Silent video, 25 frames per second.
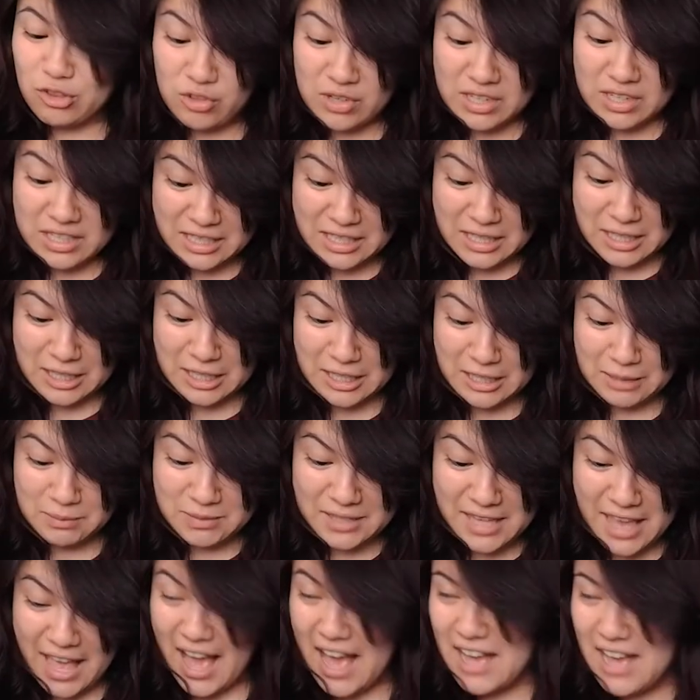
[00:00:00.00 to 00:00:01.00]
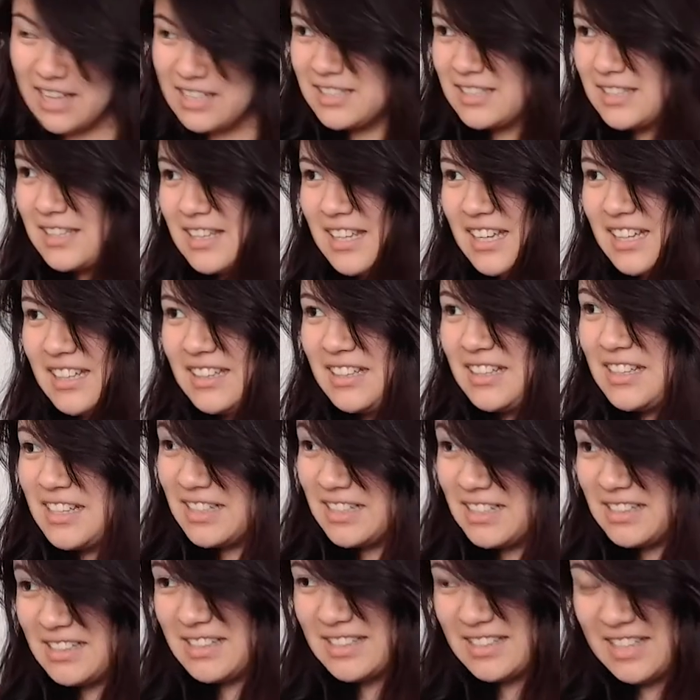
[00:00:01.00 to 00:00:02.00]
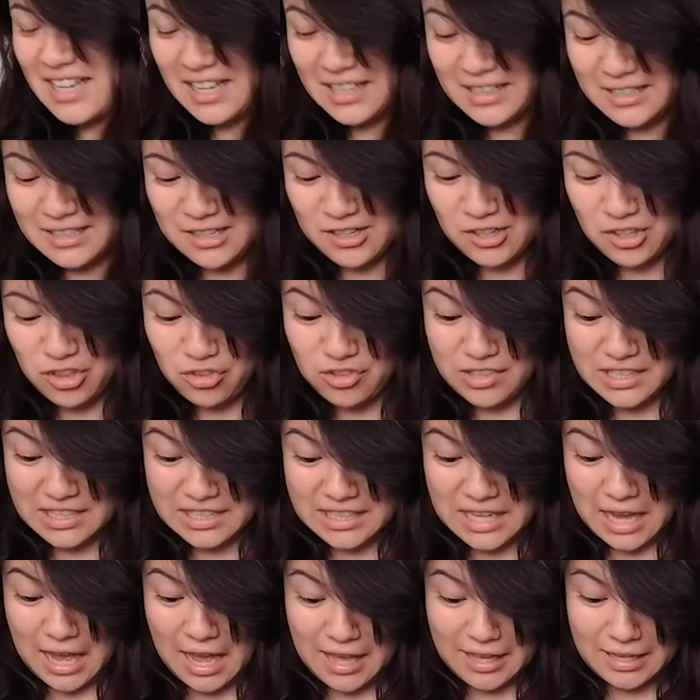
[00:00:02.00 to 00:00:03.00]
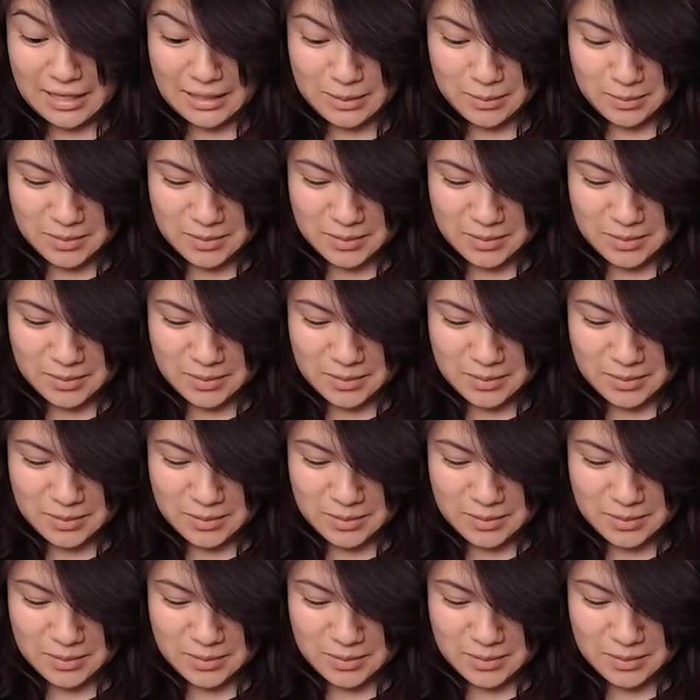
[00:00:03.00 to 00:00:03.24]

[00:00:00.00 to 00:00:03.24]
times accidentally, it stays there 3 times.